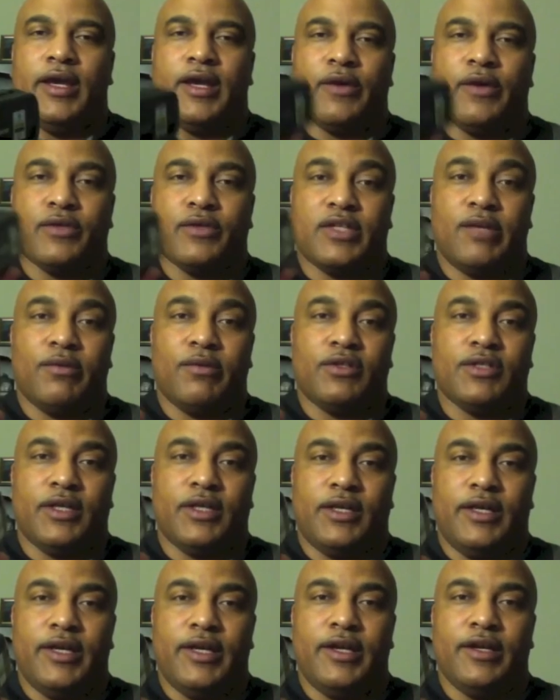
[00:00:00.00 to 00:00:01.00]
I was able to
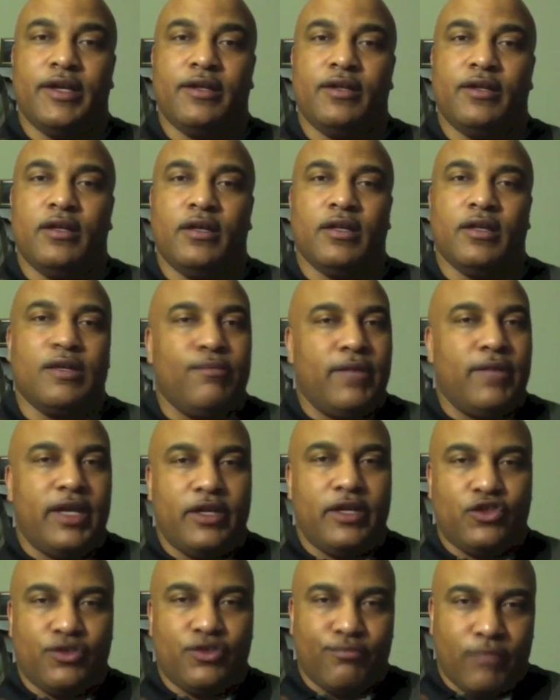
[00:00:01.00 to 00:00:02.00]
get it. The
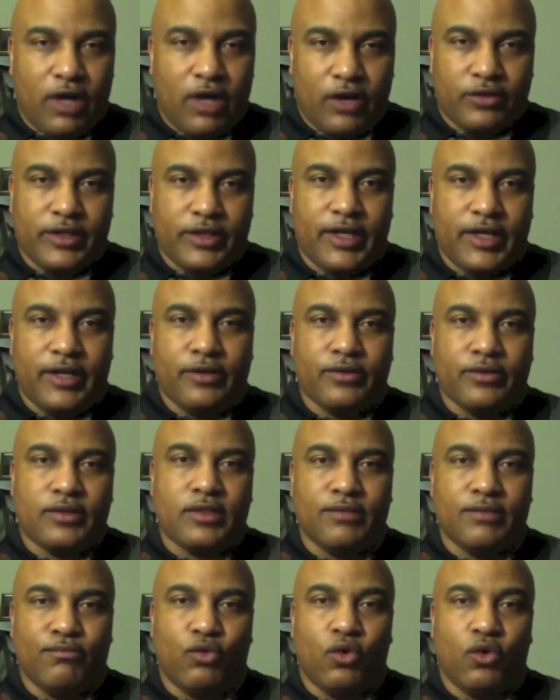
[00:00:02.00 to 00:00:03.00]
manager marked down
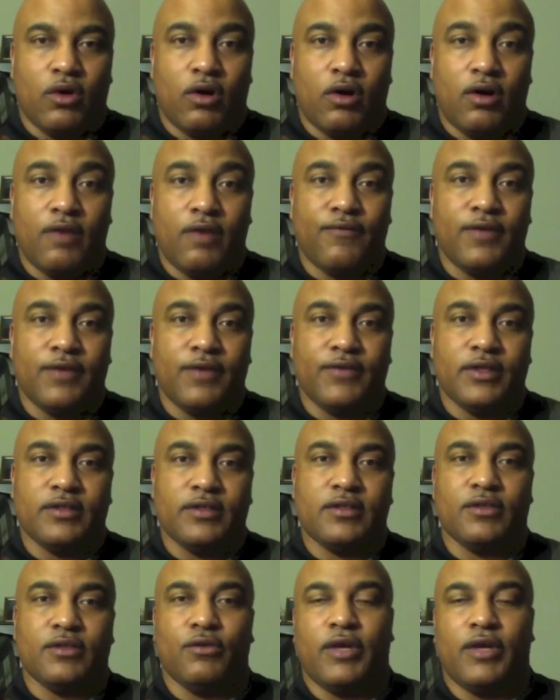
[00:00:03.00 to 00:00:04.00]
some more off of it,
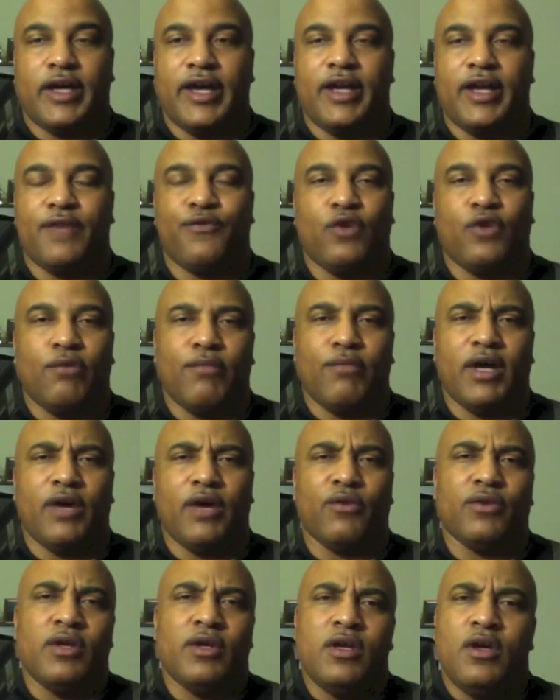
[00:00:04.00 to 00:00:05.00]
so I got it for
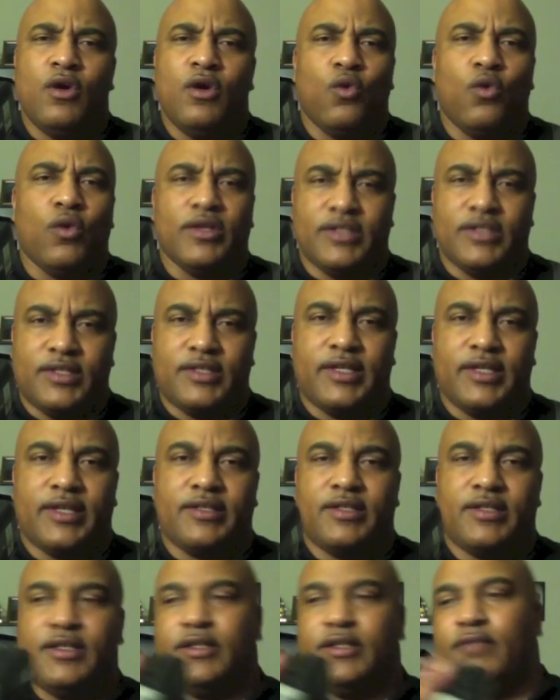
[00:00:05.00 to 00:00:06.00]
about
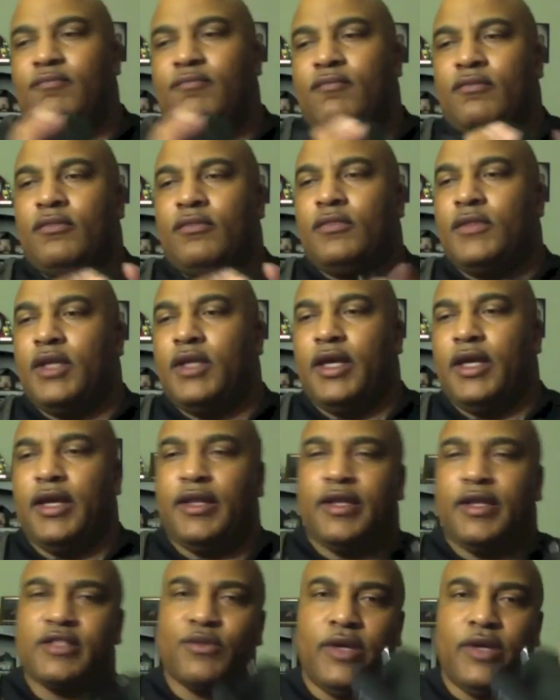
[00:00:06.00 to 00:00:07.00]
$160. And
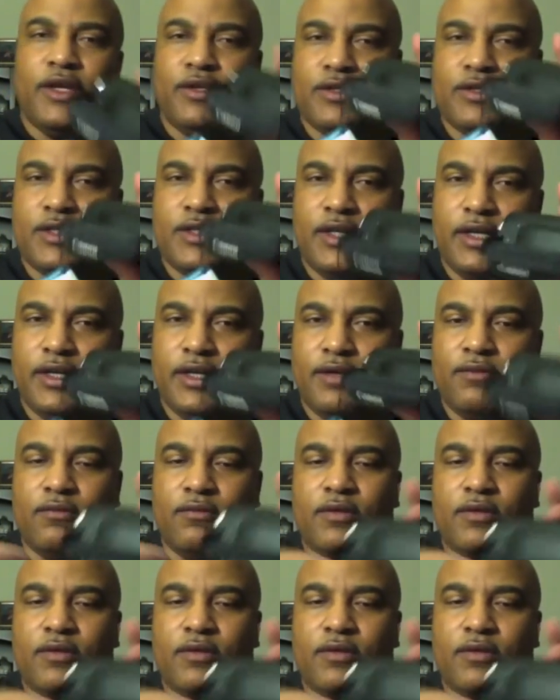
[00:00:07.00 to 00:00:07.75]
that's why you see it.